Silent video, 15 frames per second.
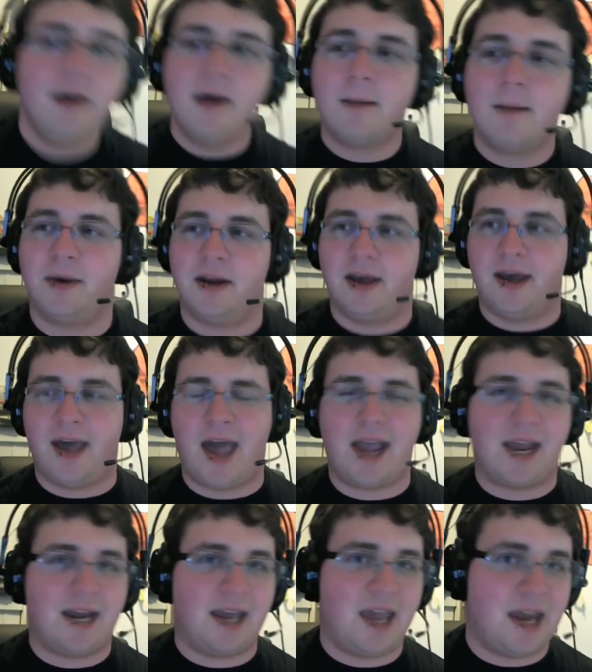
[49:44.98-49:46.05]
But I
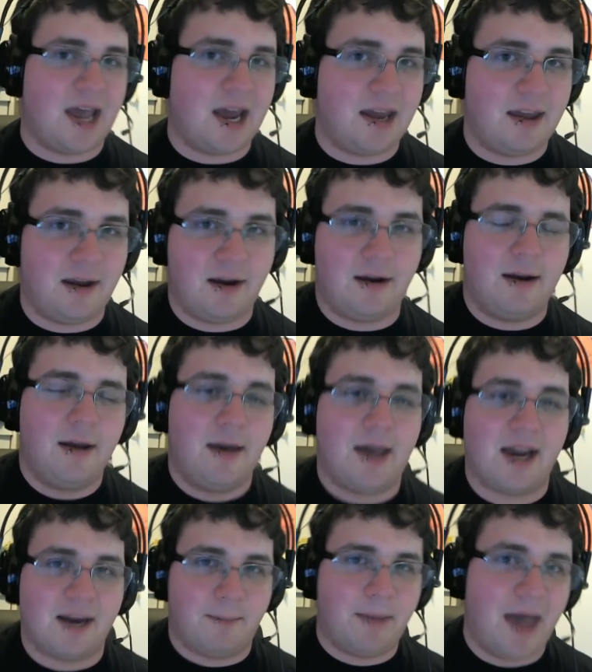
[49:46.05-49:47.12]
got to get out of here. I
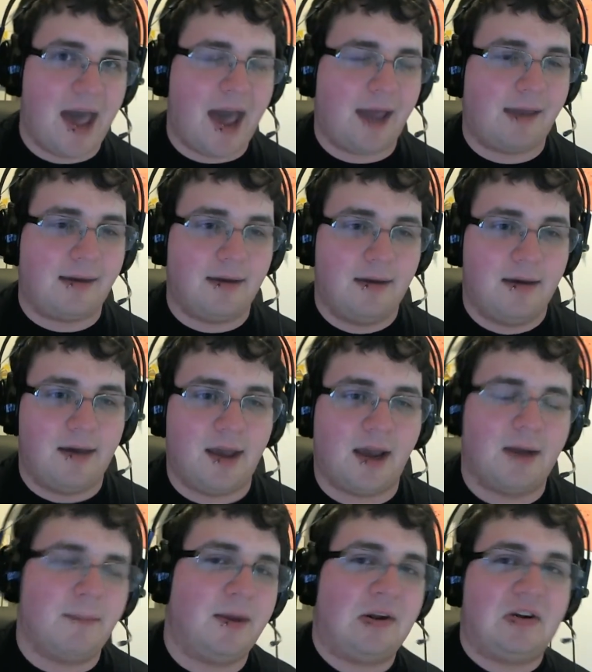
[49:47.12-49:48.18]
got to pack. I got
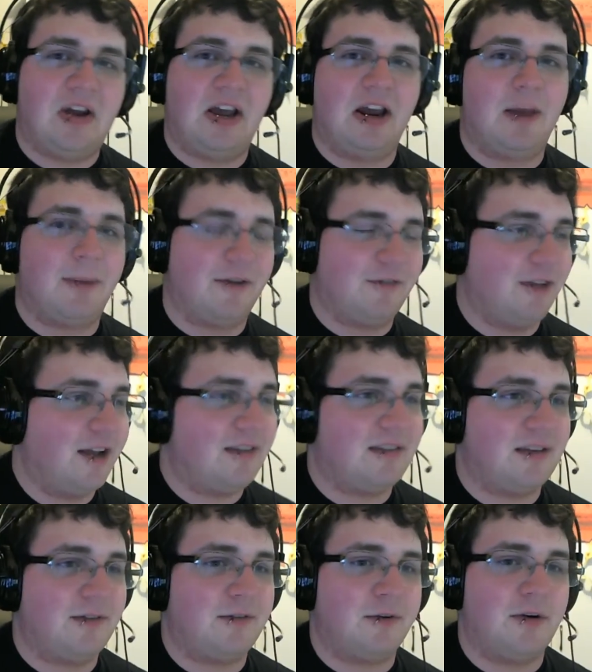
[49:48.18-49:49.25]
to make sure I got all my flight
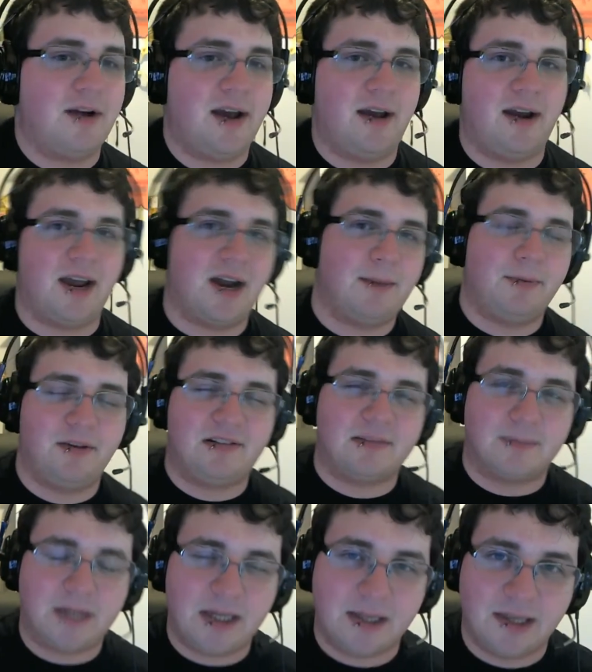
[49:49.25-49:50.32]
stuff sorted out, and I got to play some
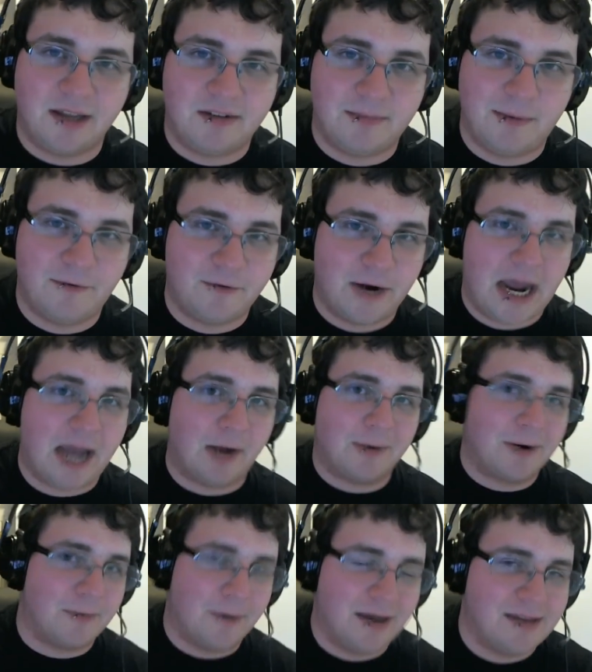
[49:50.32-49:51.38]
League of Legends before I go
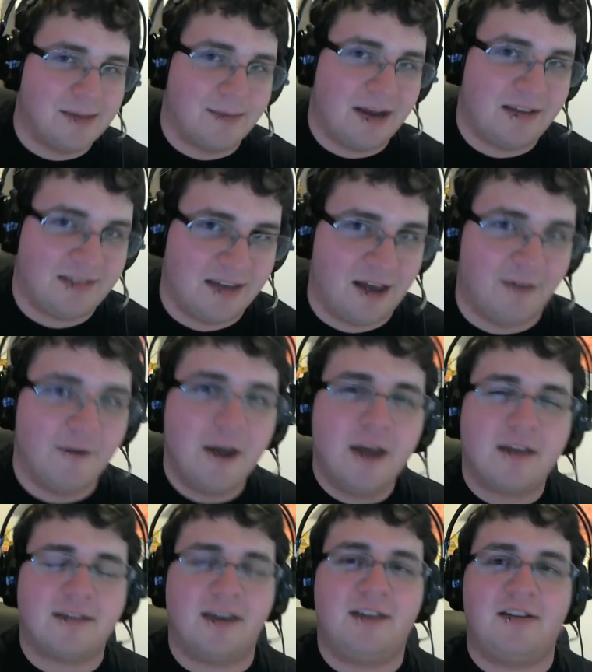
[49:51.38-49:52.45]
to Raleigh myself.
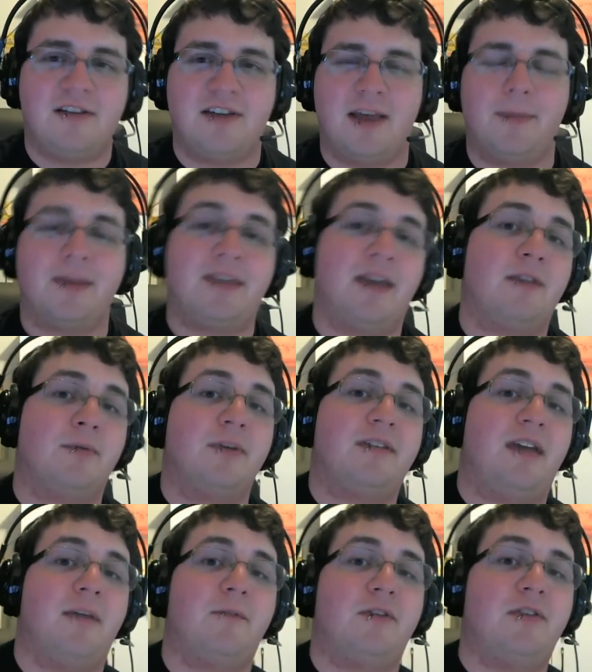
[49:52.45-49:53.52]
So, ladies and gentlemen, thanks once
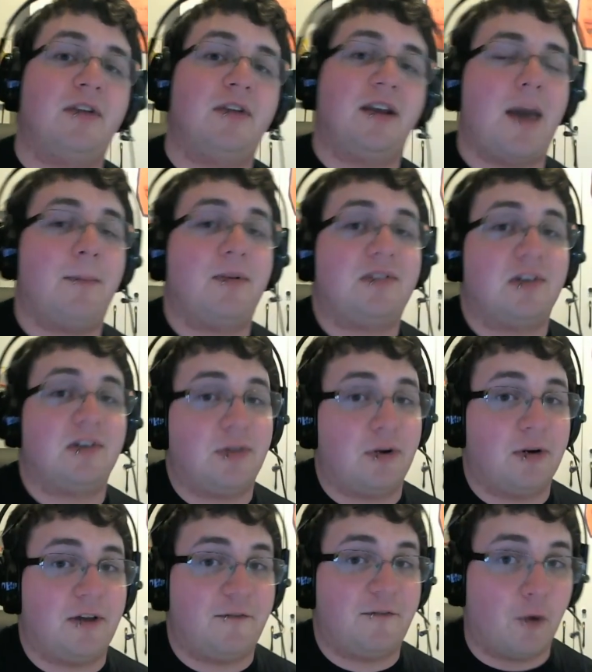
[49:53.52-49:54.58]
again for tuning to episode
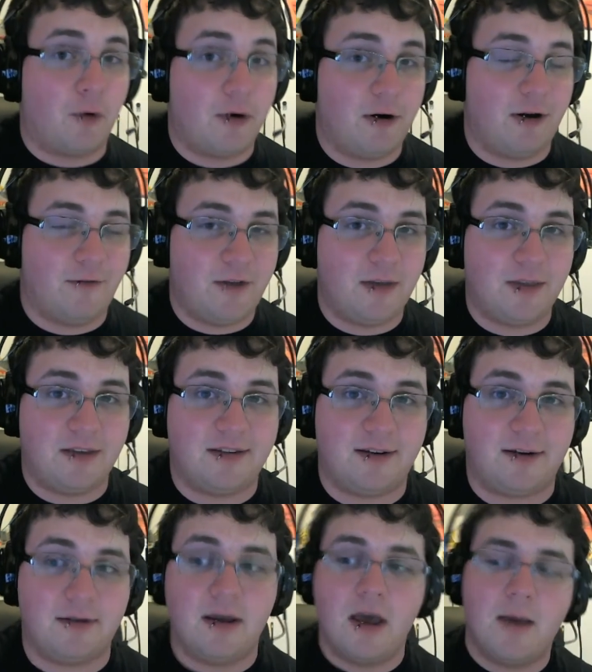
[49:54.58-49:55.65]
34 of In The
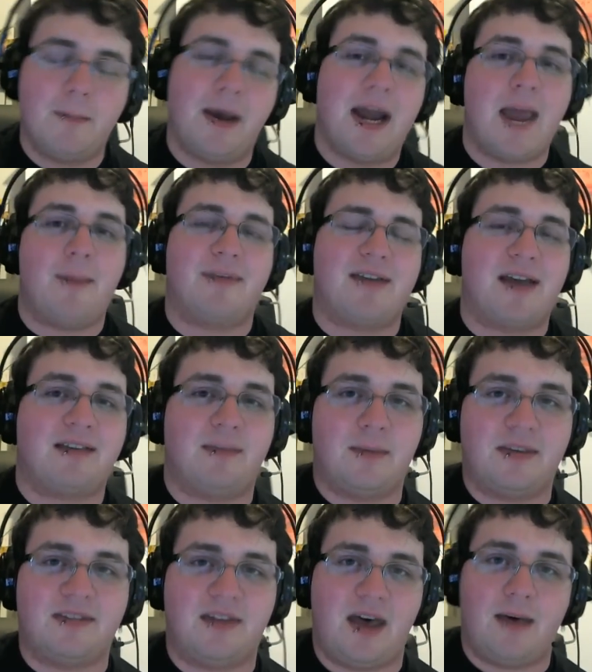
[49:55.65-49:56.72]
Zone. My name is
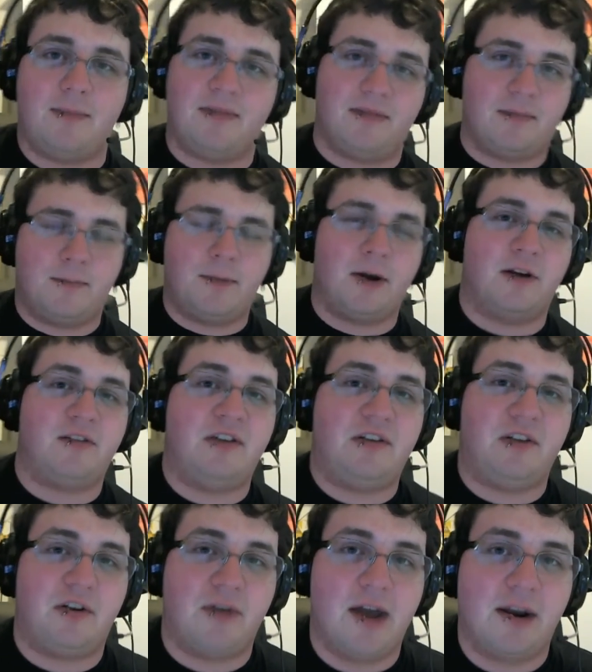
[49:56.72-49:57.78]
Optimus Tom, part of
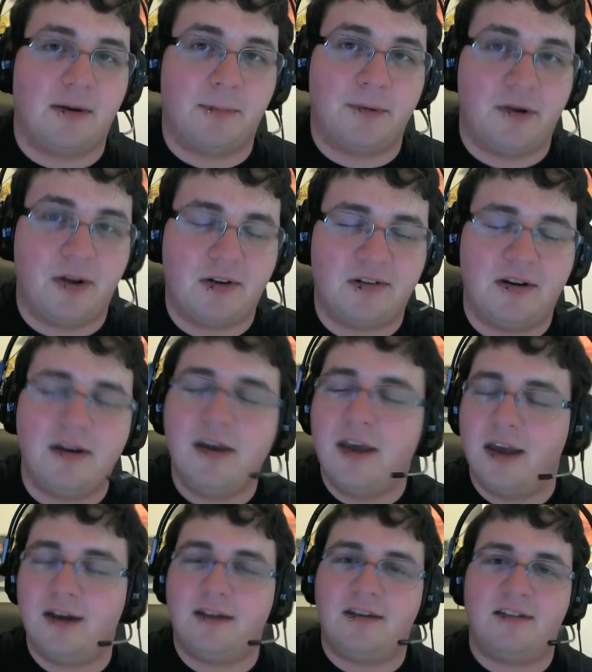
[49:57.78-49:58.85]
ggChronicle production.
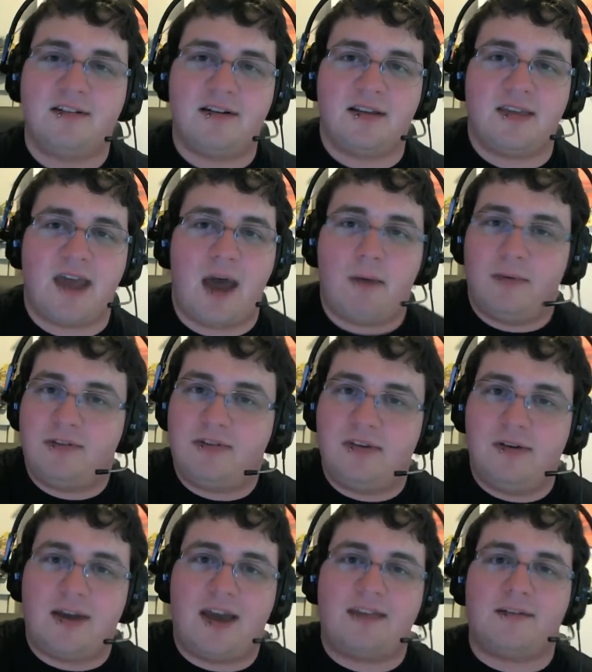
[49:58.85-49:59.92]
In addition to that, we'll see you
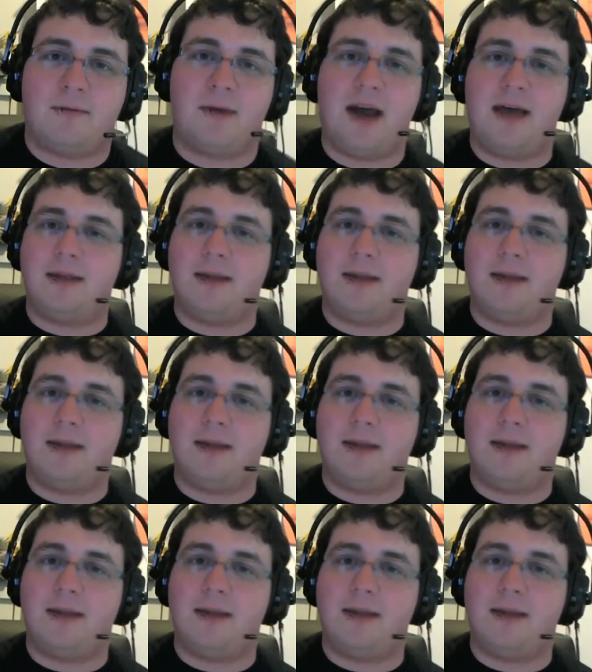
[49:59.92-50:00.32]
guys at Raleigh, and